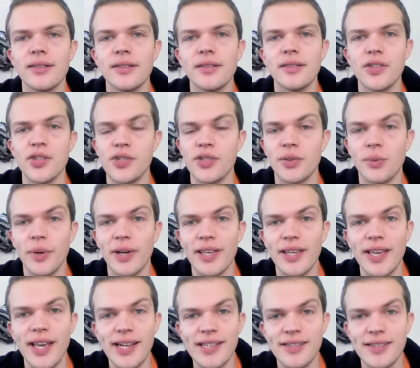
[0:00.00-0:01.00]
just the way
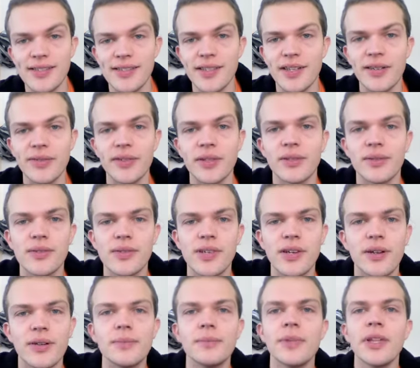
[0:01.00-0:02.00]
he acts in this interview.
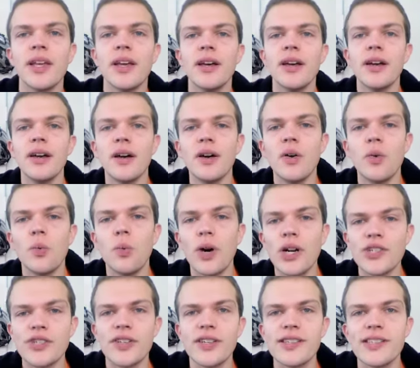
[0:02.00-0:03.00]
So
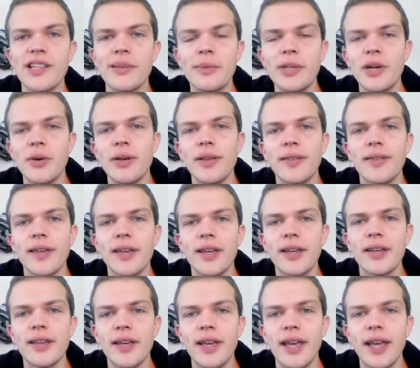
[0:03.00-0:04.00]
watch this and let me know what you
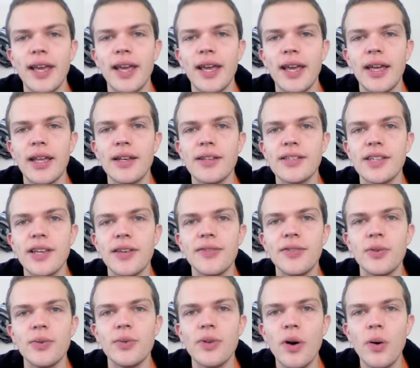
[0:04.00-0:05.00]
think. And if
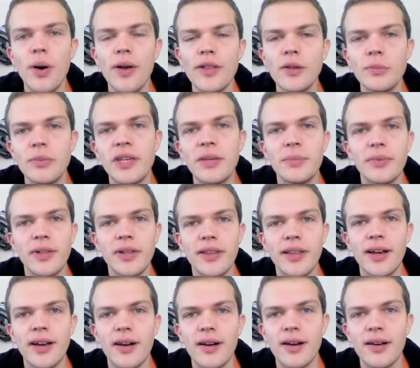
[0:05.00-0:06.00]
you know other people
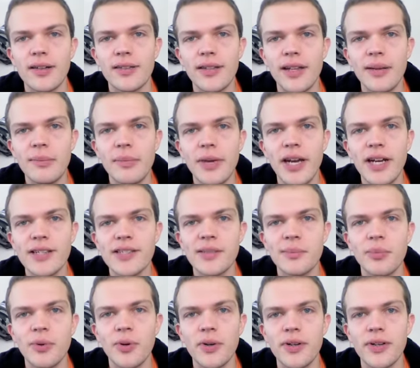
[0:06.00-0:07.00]
that are Glenn Beck
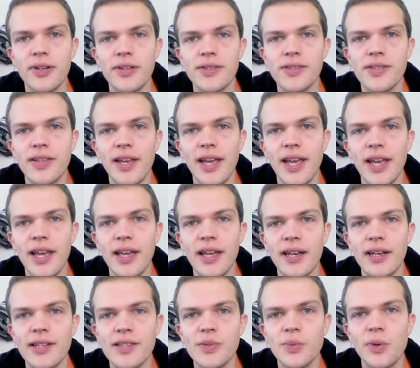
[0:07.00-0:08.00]
supporters
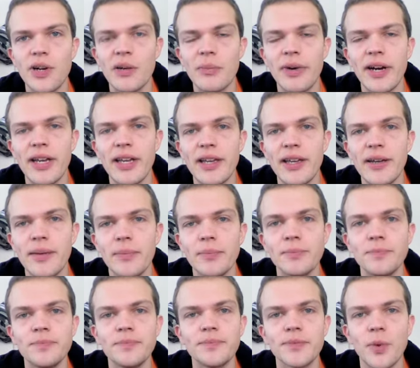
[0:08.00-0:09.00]
and swear by
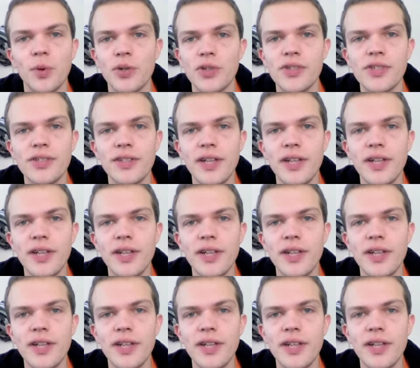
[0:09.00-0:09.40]
him, or just